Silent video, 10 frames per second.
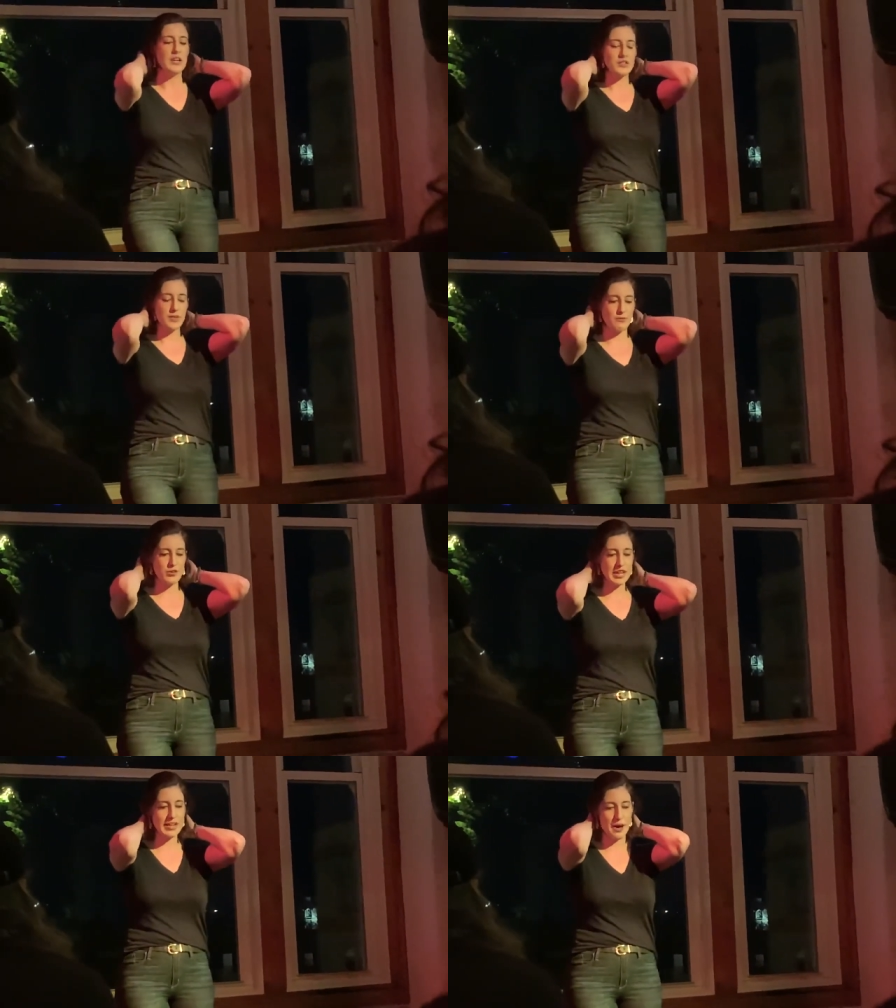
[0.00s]
So I'm
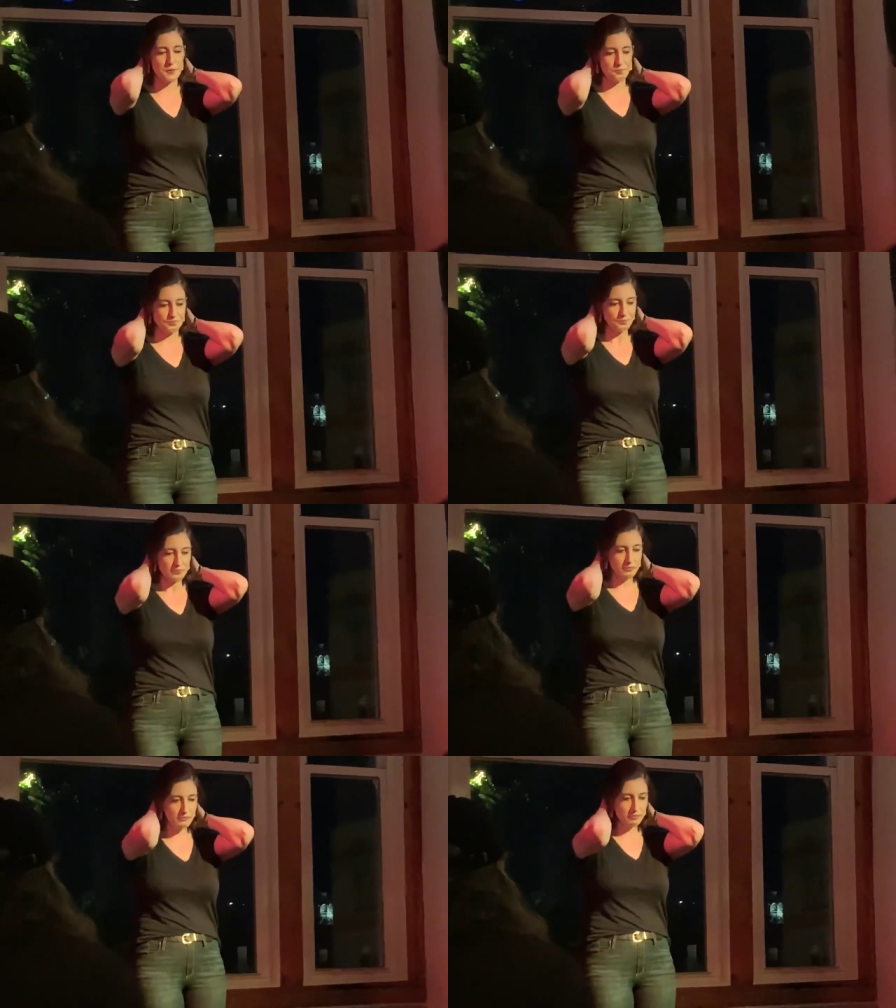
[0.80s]
freaking out.
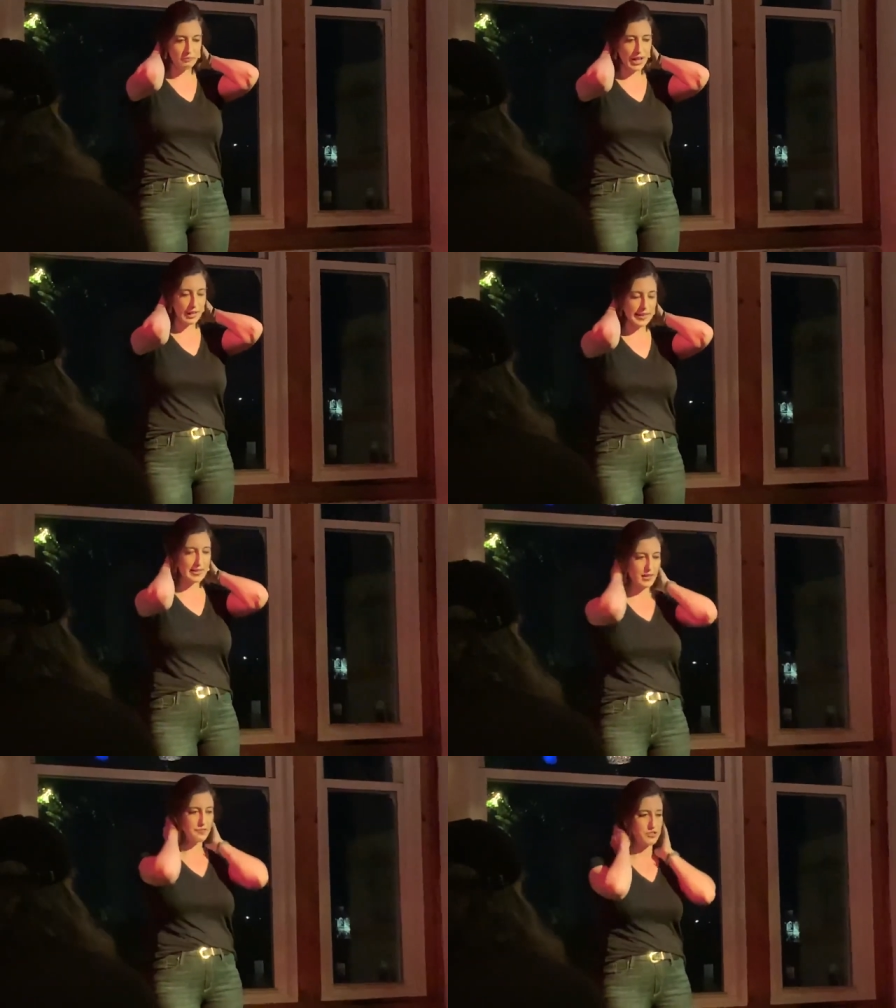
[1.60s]
I
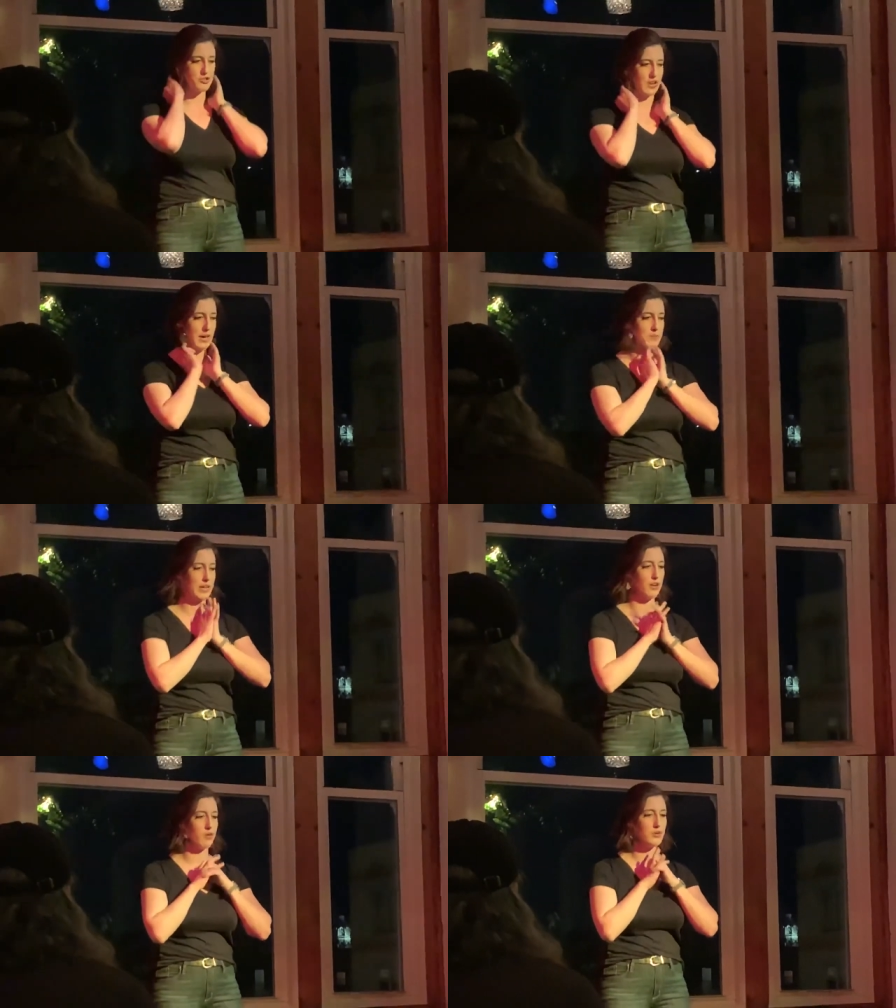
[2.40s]
get off the tram and
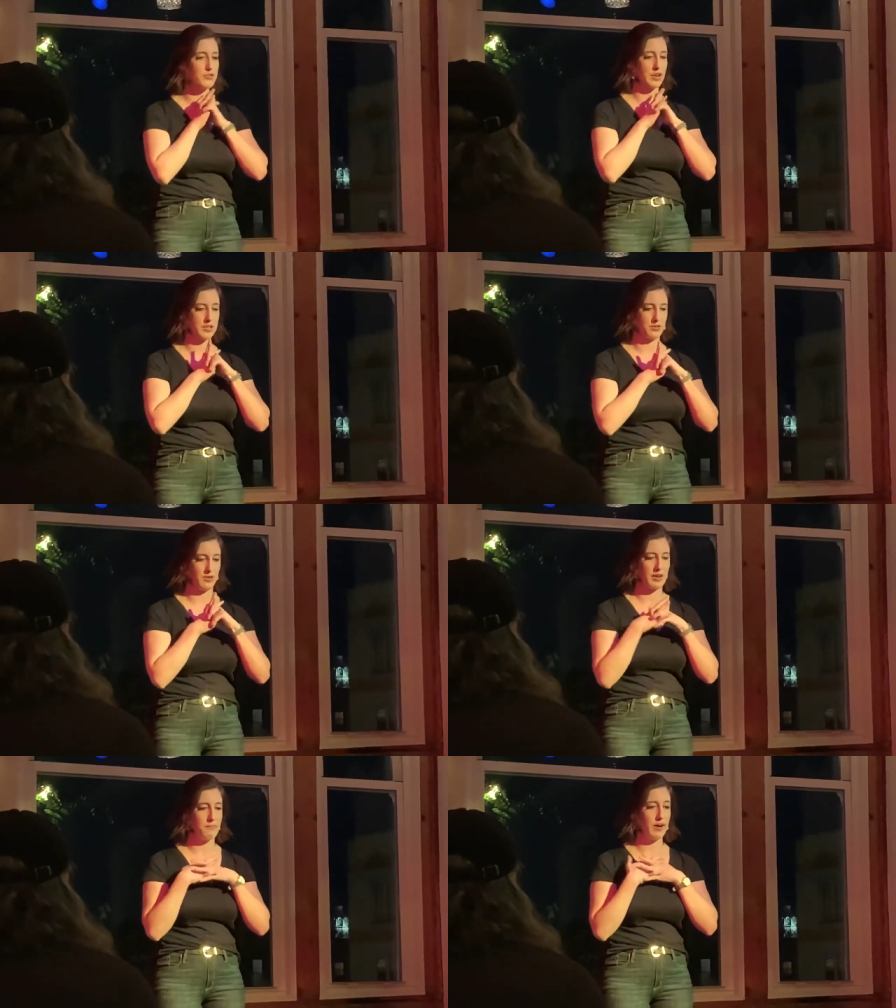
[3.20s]
I go to a
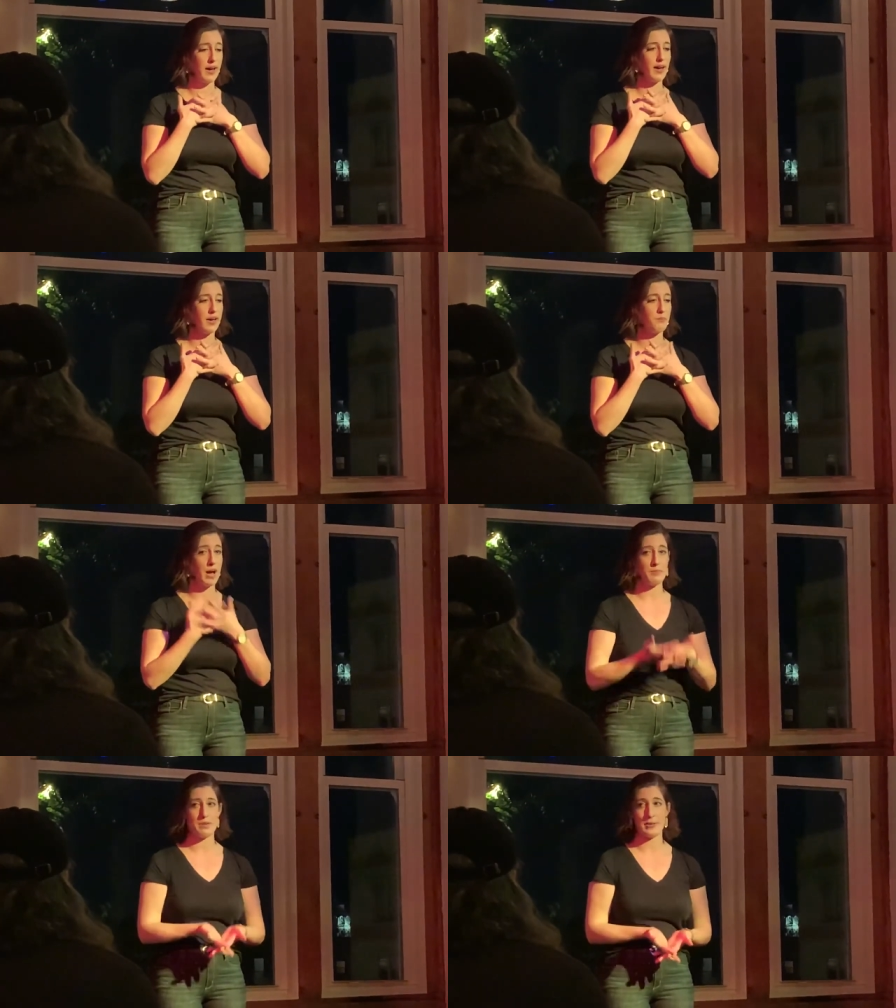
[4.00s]
drugstore and buy
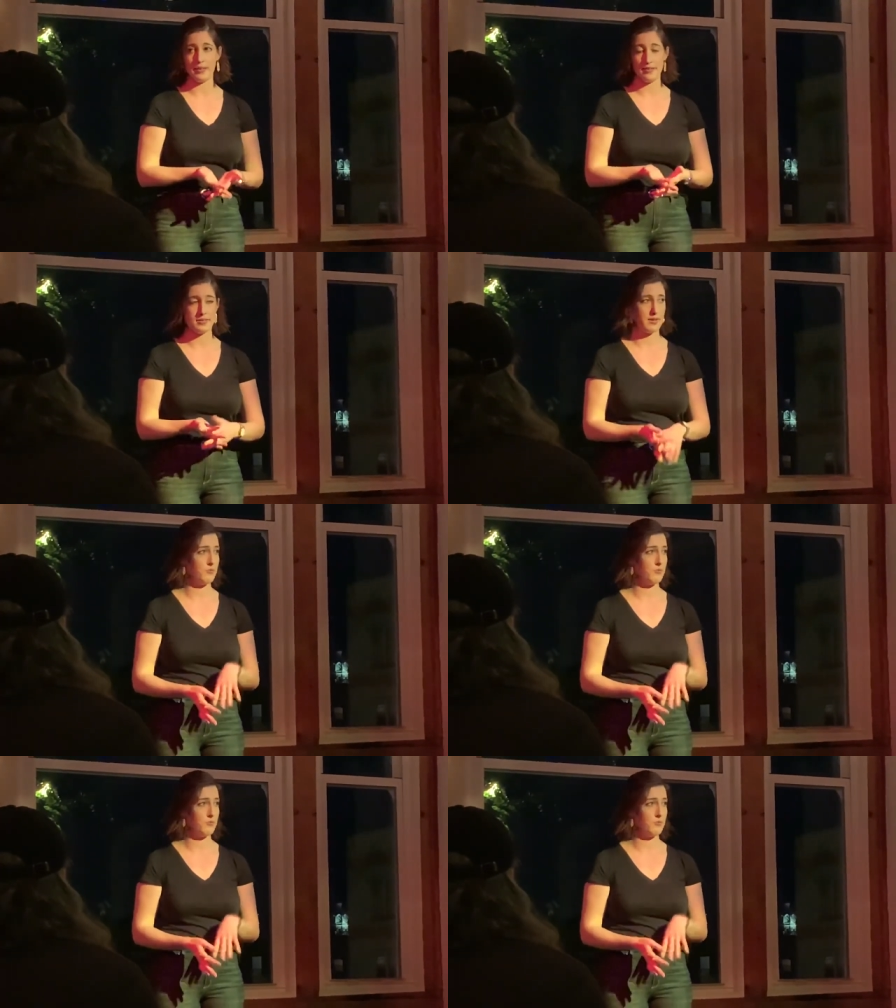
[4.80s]
bobby pins.